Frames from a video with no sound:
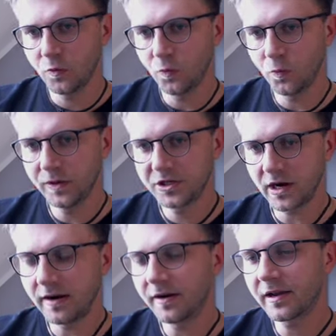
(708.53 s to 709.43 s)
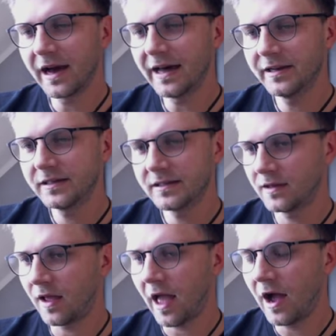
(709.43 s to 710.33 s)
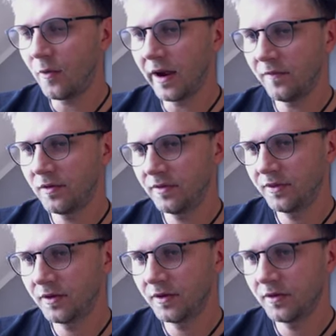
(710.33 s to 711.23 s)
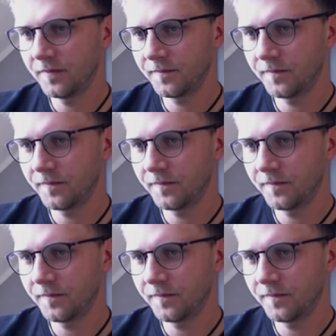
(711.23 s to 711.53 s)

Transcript: which are cutted. However, the